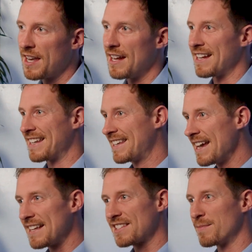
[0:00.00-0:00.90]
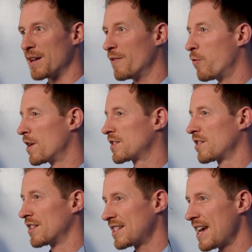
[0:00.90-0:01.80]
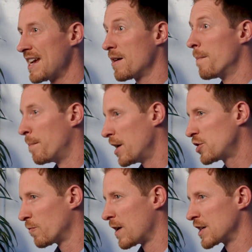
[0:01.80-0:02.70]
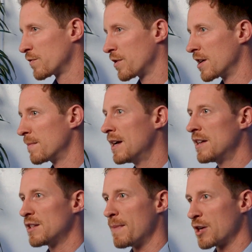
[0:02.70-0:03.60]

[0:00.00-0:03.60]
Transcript: to get a guesstimate of what it's going to take budget-wise for them to